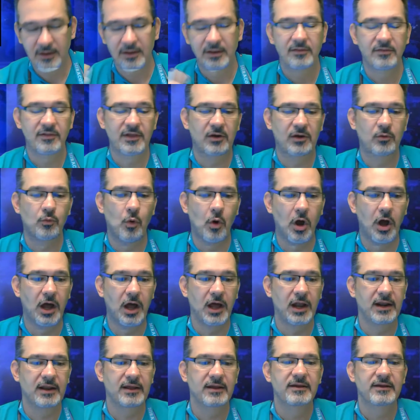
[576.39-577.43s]
than
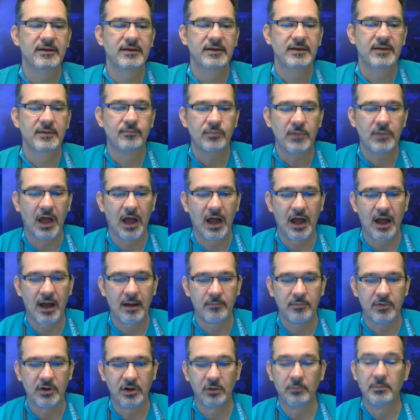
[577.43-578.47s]
one.
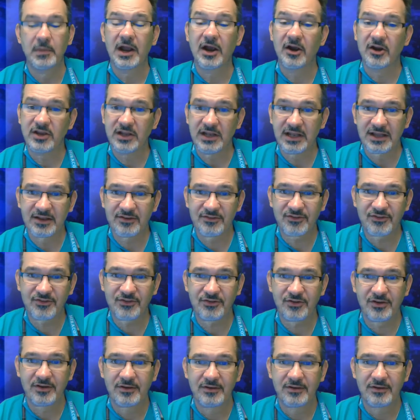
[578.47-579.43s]
Glomerulus,